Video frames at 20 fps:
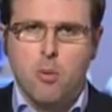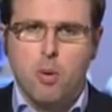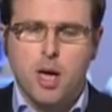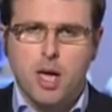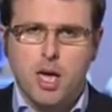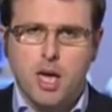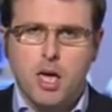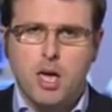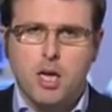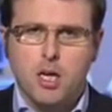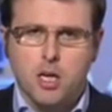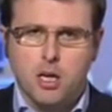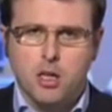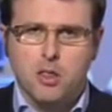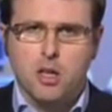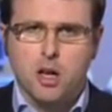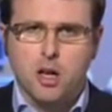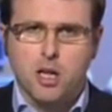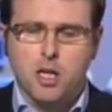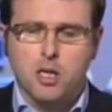where he and
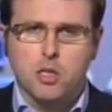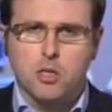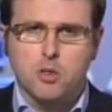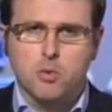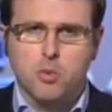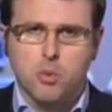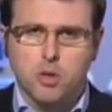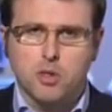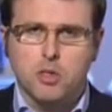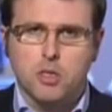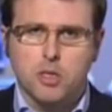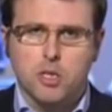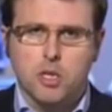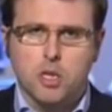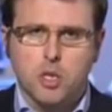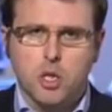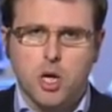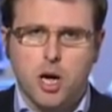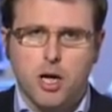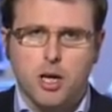other leaders want to
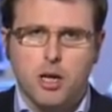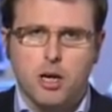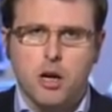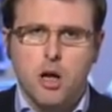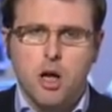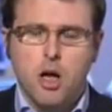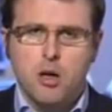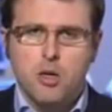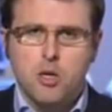see China